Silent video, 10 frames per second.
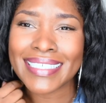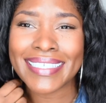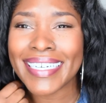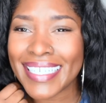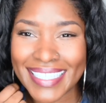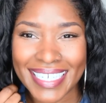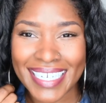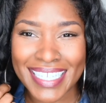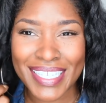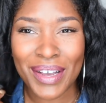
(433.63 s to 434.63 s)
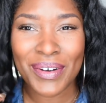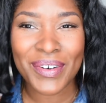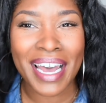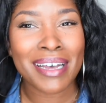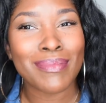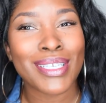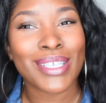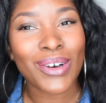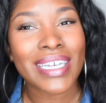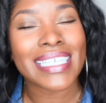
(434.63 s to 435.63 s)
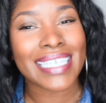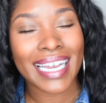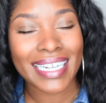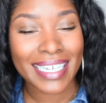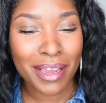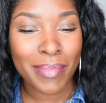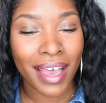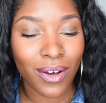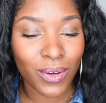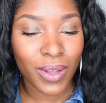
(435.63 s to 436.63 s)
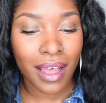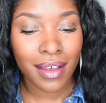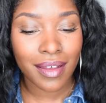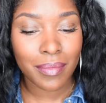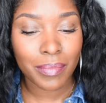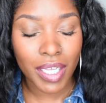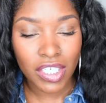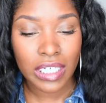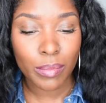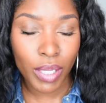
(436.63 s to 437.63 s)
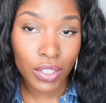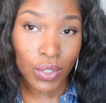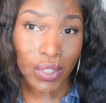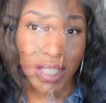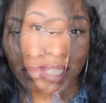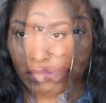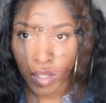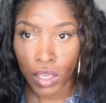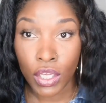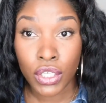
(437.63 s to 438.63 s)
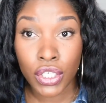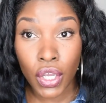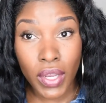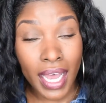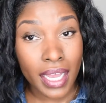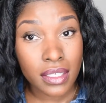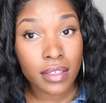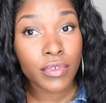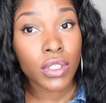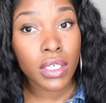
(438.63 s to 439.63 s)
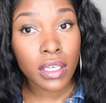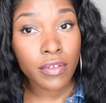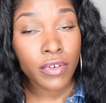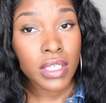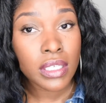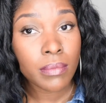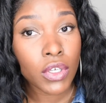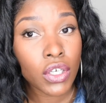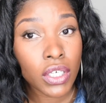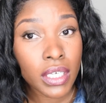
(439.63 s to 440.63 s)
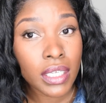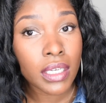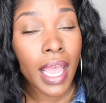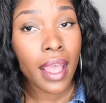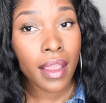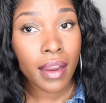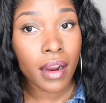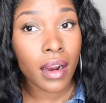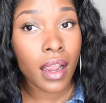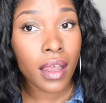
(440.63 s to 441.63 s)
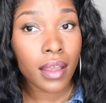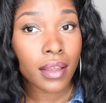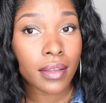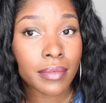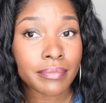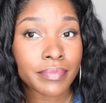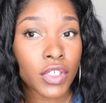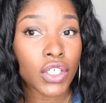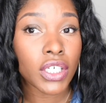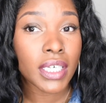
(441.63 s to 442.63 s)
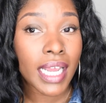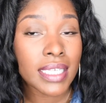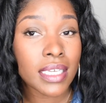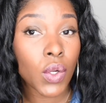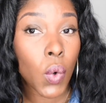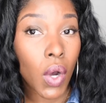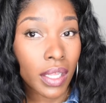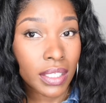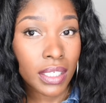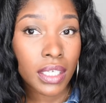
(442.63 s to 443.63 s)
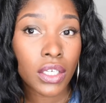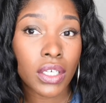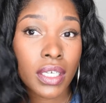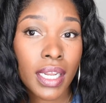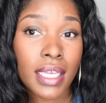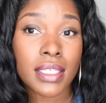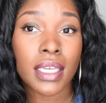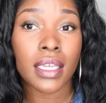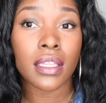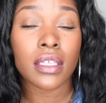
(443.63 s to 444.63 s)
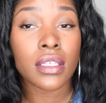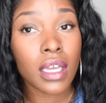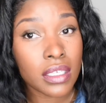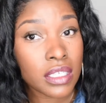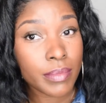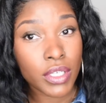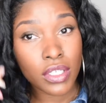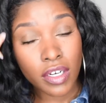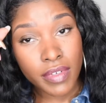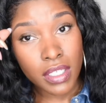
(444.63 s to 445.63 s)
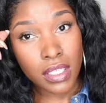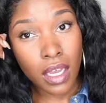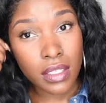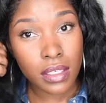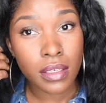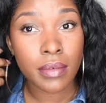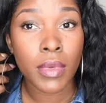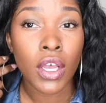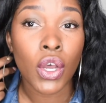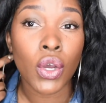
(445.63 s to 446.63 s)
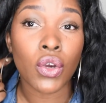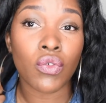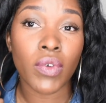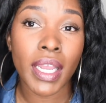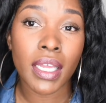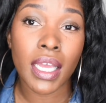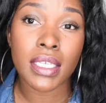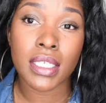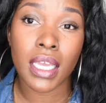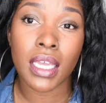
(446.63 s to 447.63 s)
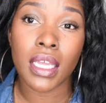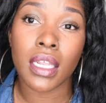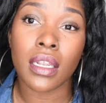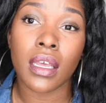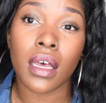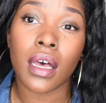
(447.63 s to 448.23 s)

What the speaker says: does this. So I'm so excited about Blushing Bundles. So guys, if you're looking for some good hair, good as in quality, good as in the customer service is awesome, great as in